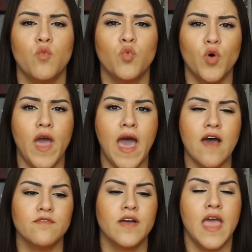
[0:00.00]
will
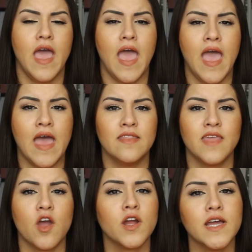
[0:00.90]
have and
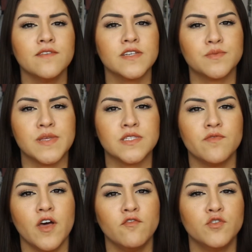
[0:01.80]
they are kind of expensive
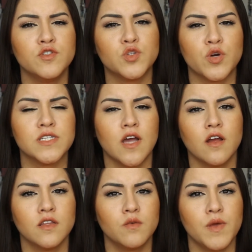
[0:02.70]
health food stores are
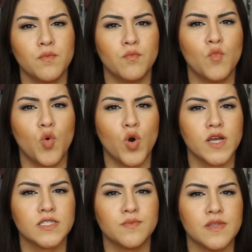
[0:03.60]
a little bit more
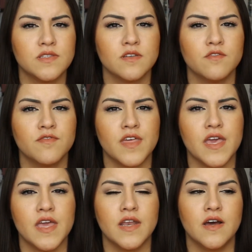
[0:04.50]
expensive
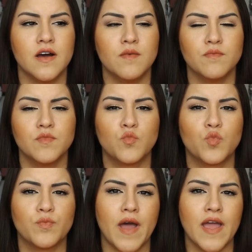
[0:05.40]
than um,
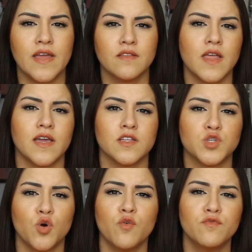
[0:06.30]
buying like a
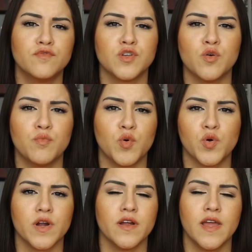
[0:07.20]
Dove soap
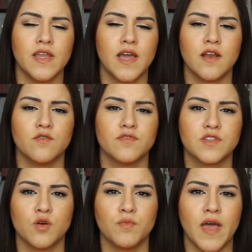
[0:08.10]
or any kind of
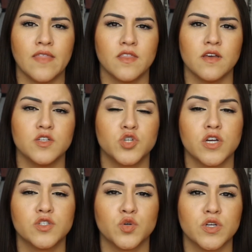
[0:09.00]
soap at the
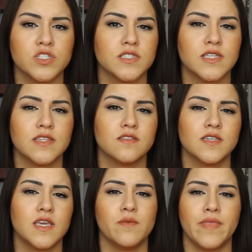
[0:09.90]
drugstore just
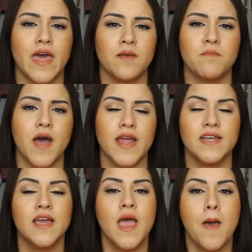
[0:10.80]
to keep that in
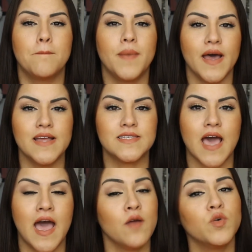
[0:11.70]
mind but
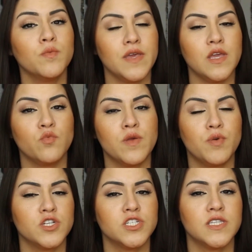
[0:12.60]
I will be
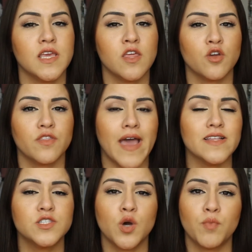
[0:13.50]
repurchasing either
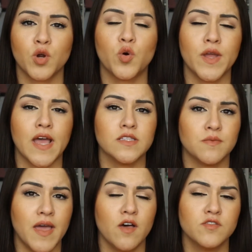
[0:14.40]
that soap or going out to
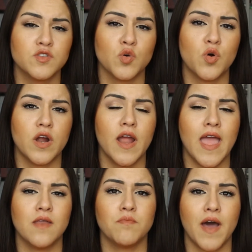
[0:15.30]
my health store
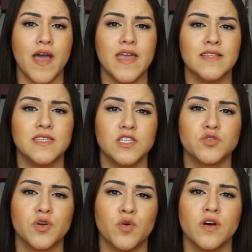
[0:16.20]
and buying tea
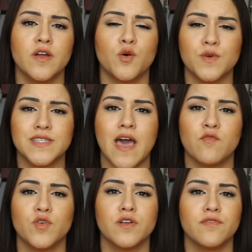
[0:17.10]
tree oil and always
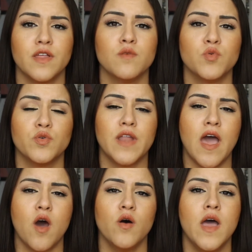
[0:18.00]
have one available
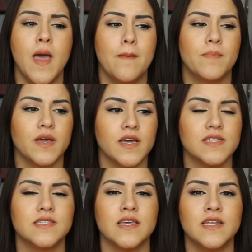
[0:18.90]
now
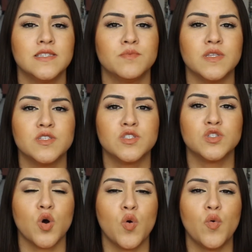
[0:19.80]
because it has been
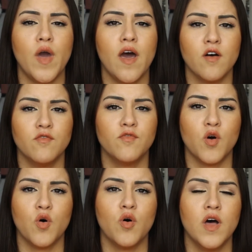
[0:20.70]
so
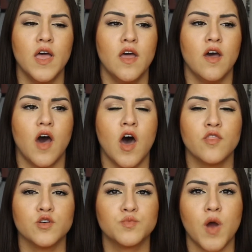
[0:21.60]
helpful on
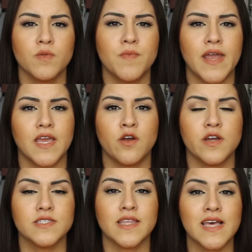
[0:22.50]
those problematic
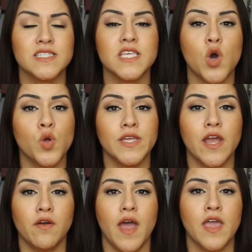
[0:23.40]
areas and that's the only
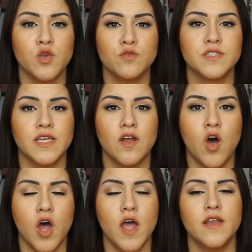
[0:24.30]
area I use it
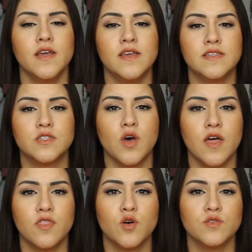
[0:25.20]
on is
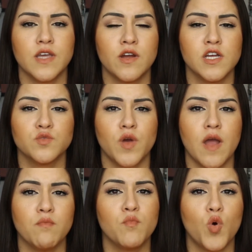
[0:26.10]
uh, those areas where
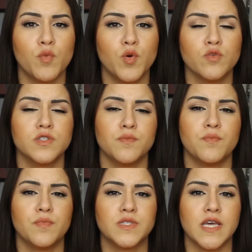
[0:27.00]
I'm more prone to,
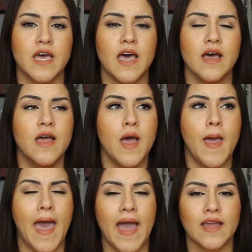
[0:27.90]
to
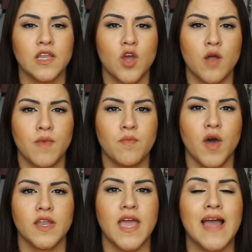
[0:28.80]
acne on my
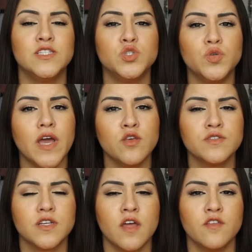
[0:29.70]
body. I do not
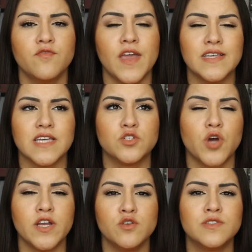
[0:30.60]
use it on the face. I
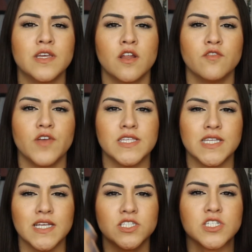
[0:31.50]
tried using it on the face
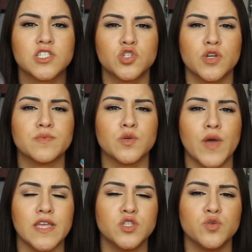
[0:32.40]
and it just strips
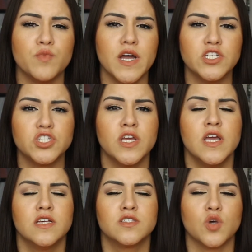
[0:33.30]
away too much.
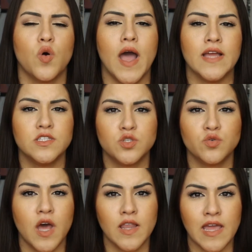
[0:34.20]
So I do
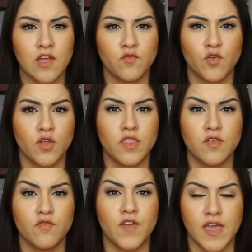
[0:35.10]
not like it for the
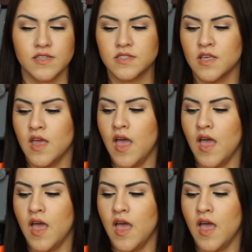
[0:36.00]
face.